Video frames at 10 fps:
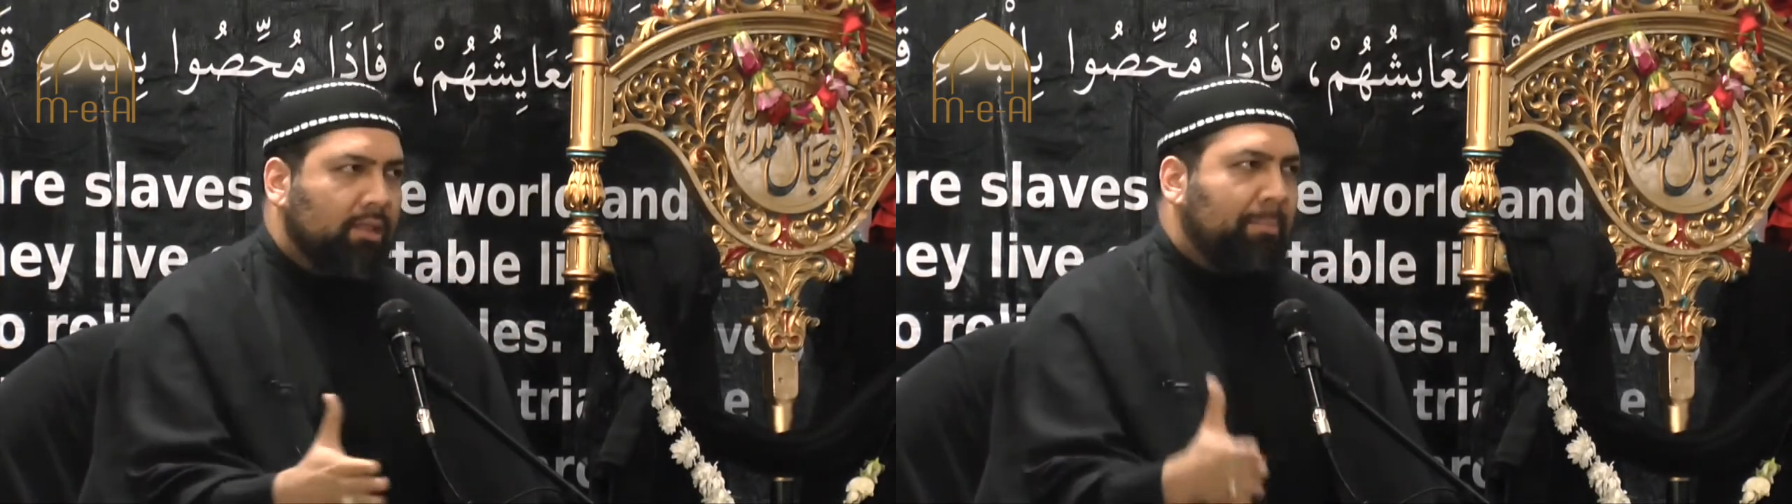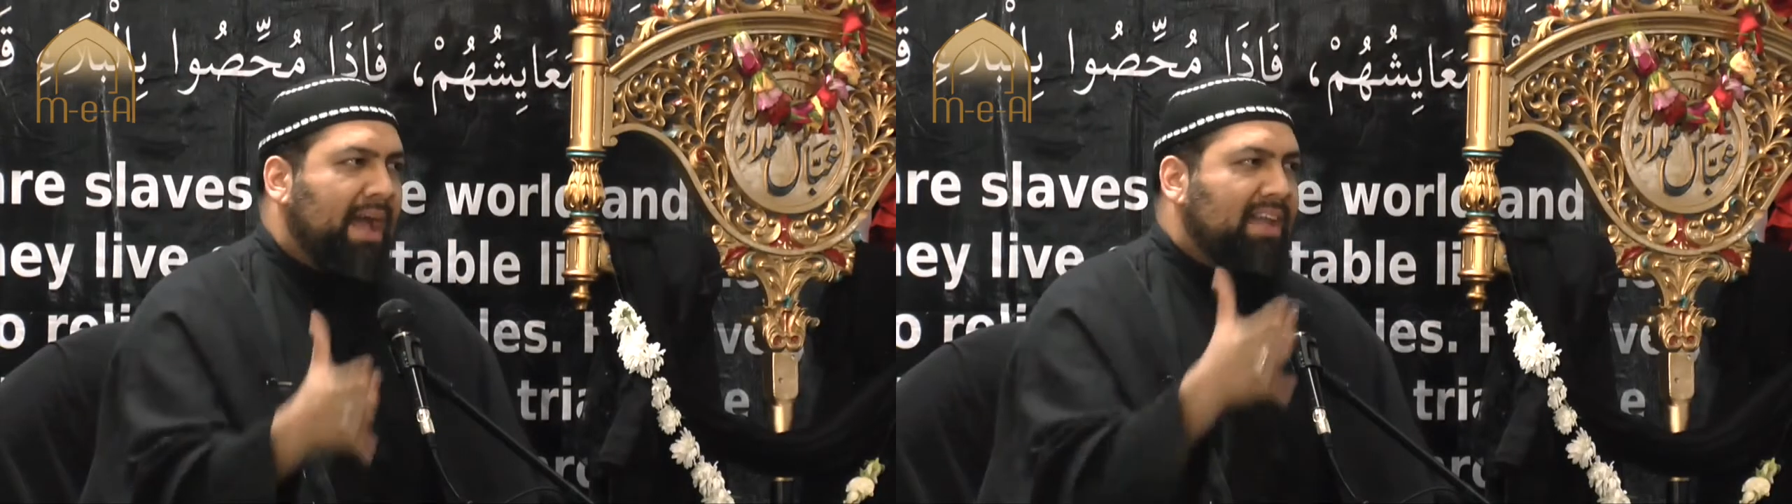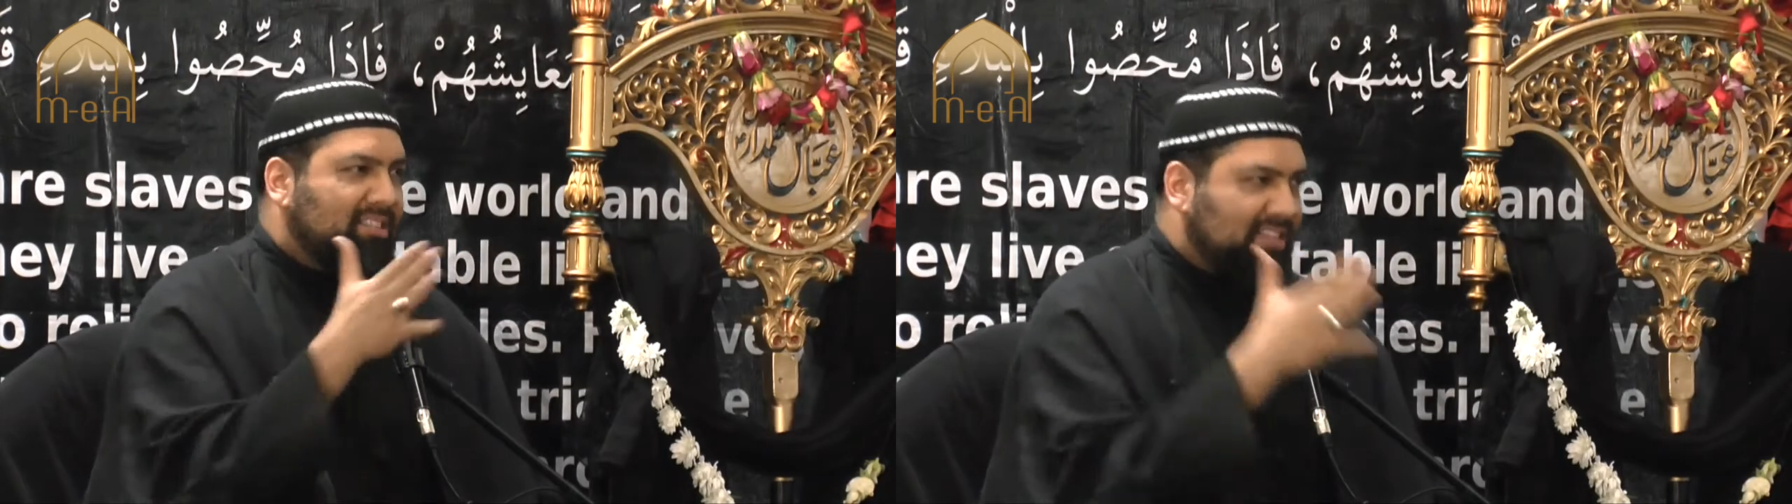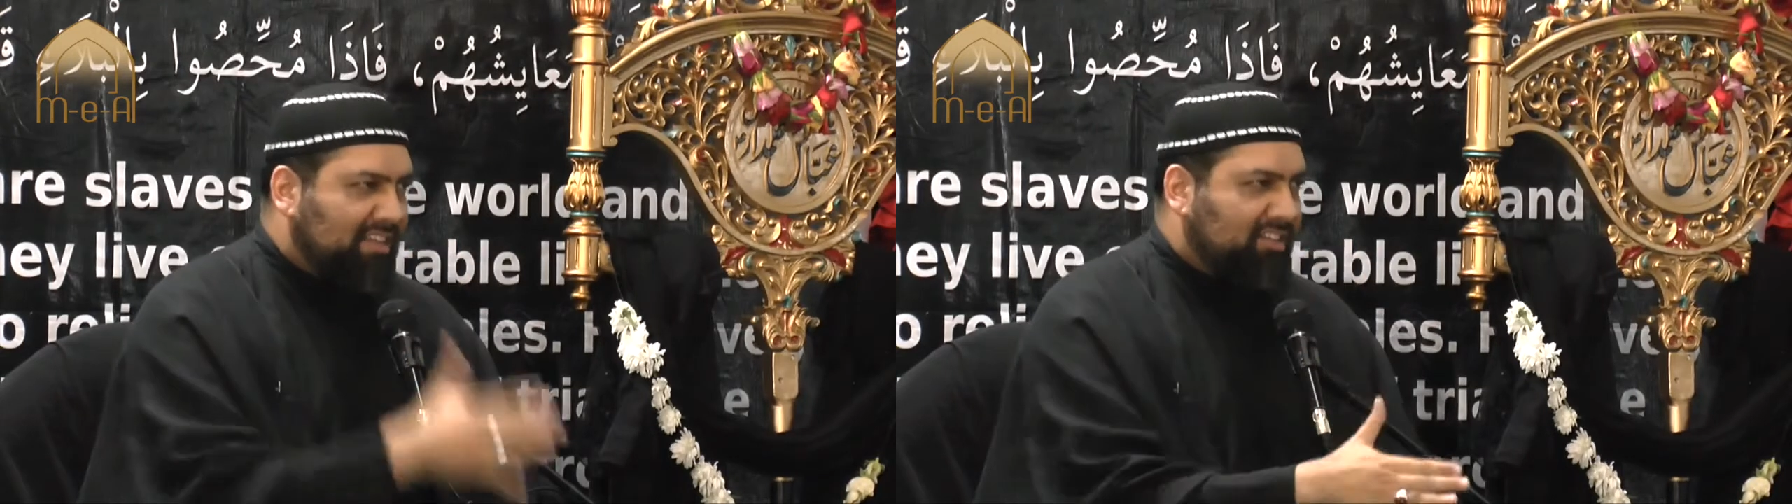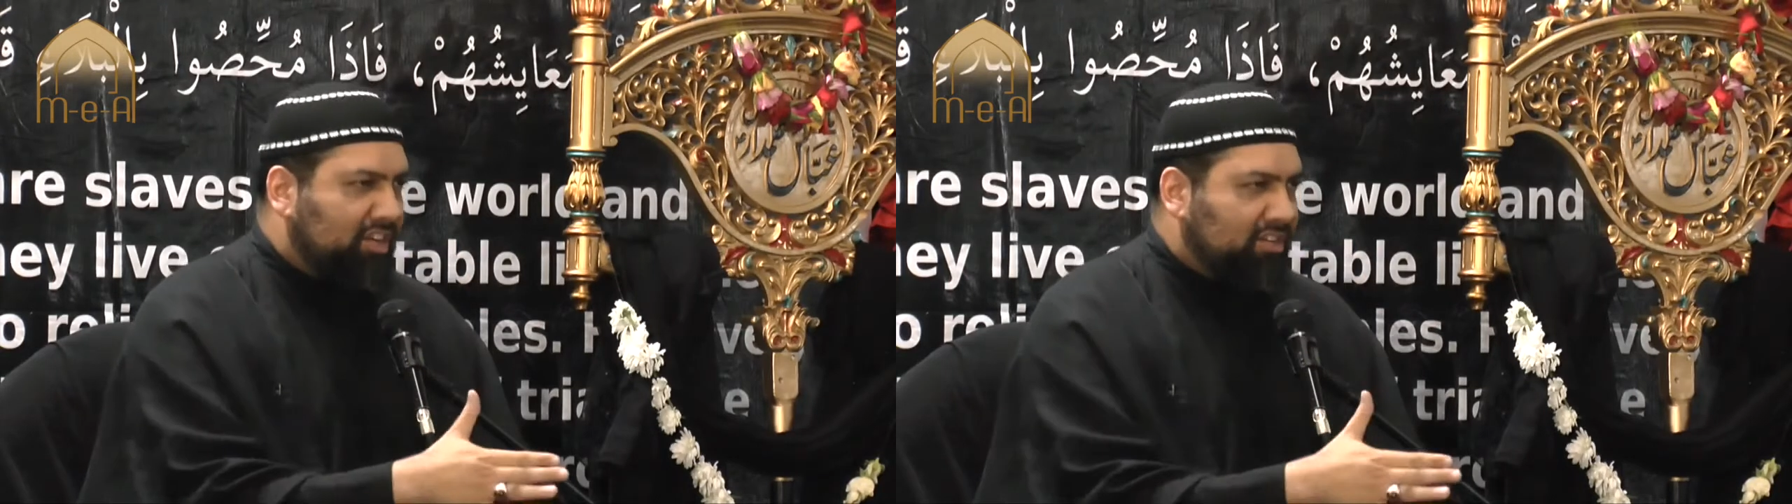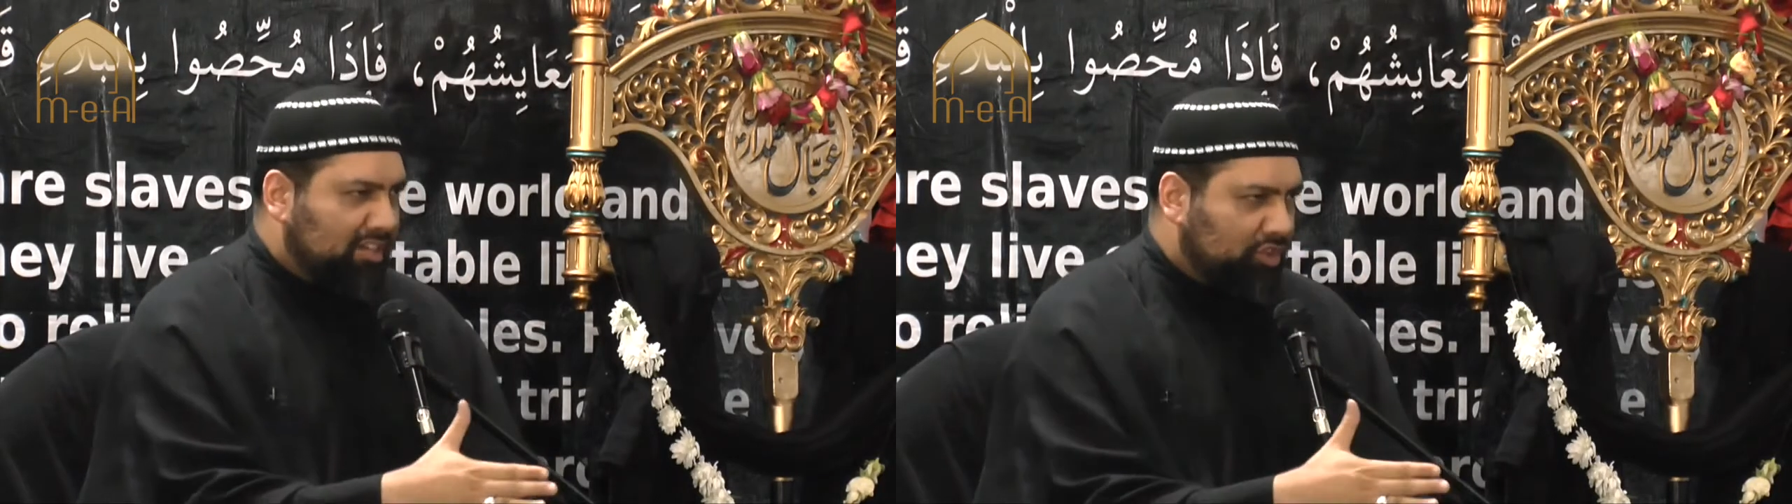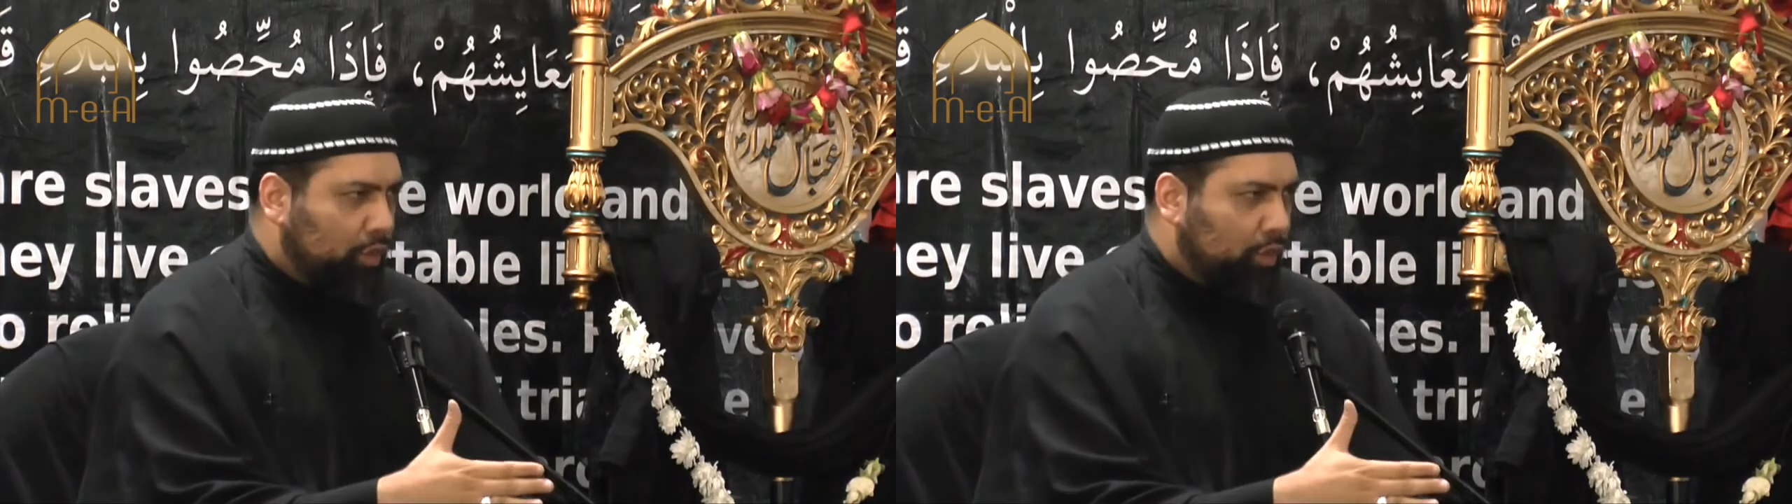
the past 6 years since